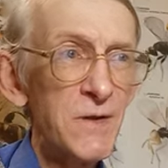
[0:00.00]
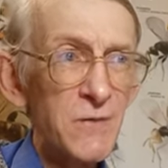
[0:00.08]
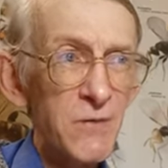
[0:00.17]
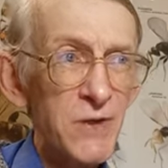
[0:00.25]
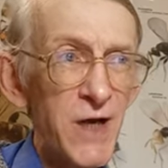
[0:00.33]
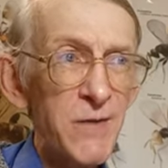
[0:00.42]

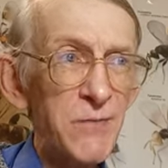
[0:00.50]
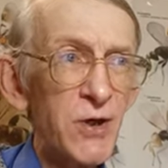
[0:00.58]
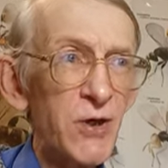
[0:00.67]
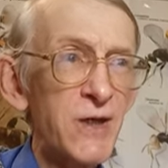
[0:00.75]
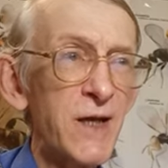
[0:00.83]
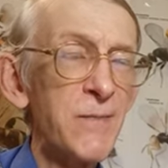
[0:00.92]
which I'm
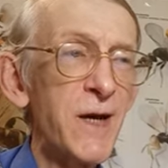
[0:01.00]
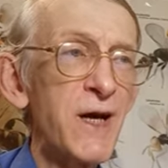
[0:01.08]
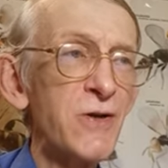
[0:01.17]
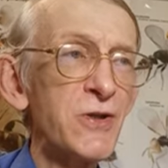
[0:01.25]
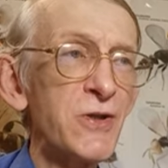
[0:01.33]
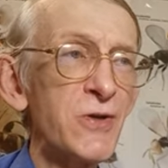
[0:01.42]
talking
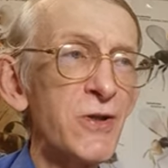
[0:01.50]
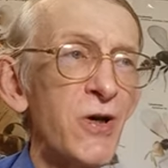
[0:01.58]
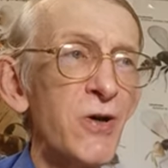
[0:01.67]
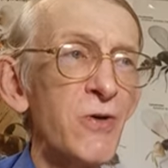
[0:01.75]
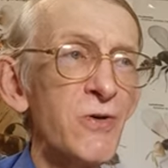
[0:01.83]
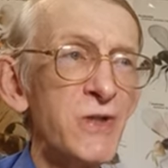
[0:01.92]
about, you
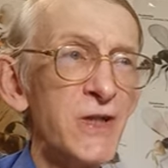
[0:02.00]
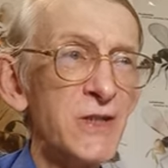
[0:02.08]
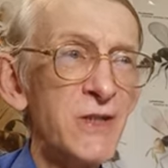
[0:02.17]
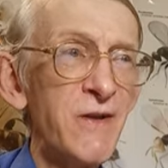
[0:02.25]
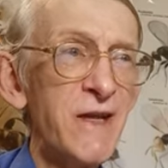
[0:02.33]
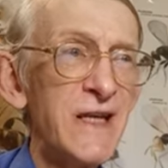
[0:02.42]
know, just
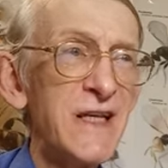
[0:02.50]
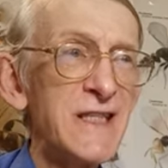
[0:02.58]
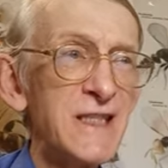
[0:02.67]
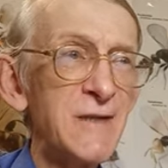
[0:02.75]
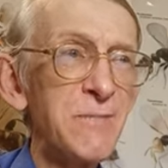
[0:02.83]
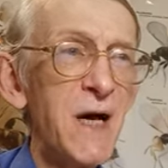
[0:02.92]
in the
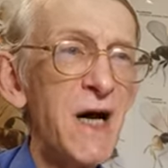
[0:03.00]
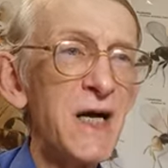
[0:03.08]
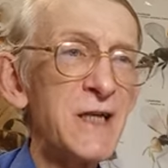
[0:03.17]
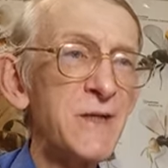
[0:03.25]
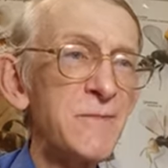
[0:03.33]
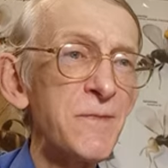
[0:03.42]
eastern
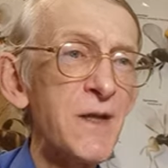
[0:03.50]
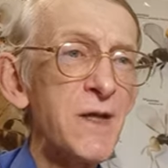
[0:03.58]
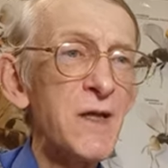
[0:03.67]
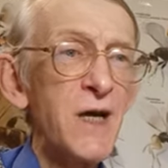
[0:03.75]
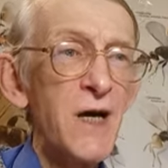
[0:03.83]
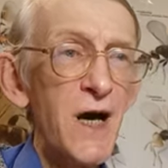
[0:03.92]
part.
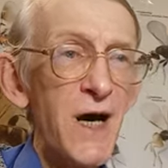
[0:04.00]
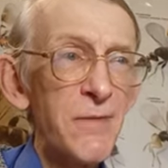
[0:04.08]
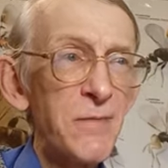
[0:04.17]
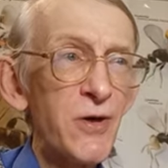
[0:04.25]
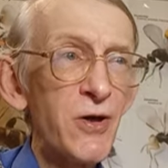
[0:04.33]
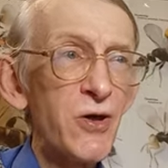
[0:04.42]

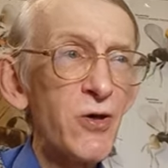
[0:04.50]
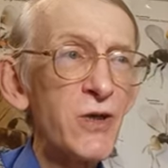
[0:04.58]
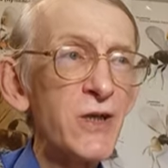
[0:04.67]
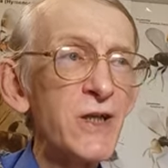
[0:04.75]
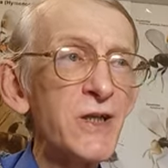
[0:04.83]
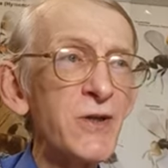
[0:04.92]
I'm recording it.